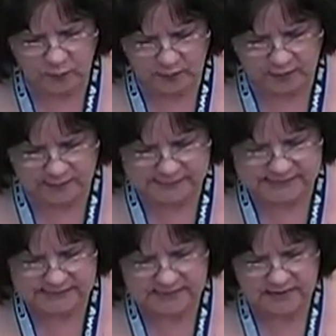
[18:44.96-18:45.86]

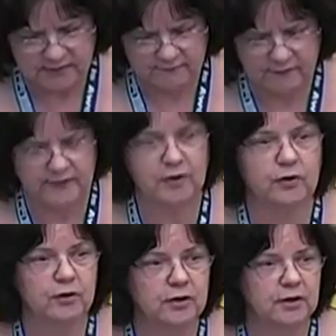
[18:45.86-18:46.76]
works for the
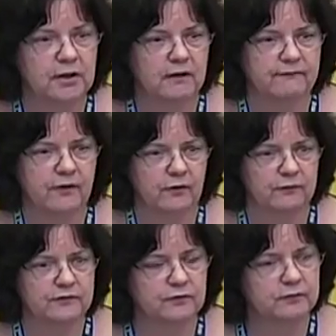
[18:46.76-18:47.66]
good of
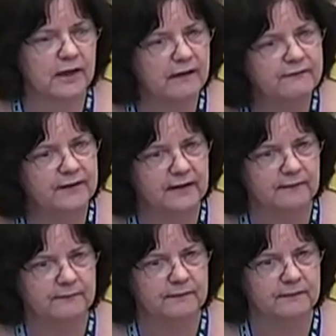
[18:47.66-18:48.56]
those who love him.
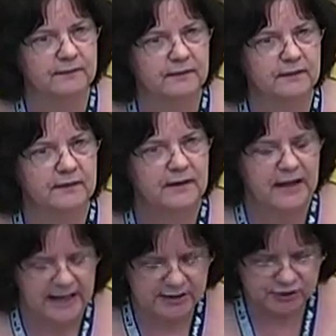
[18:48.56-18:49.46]

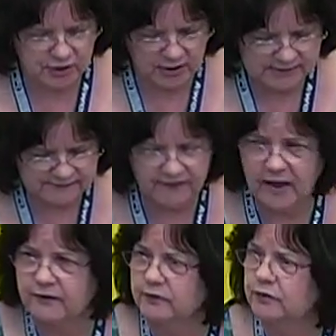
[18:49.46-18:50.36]
And John's
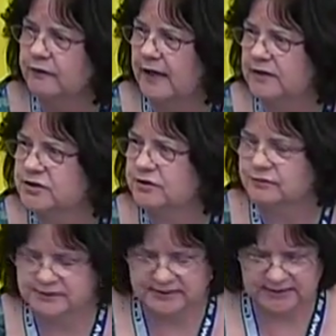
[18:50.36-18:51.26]
father knew that
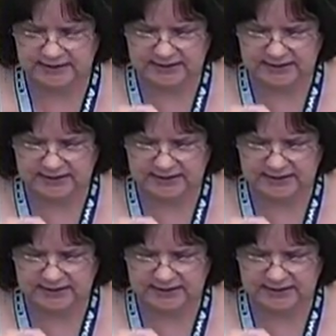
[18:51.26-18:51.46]
too, didn't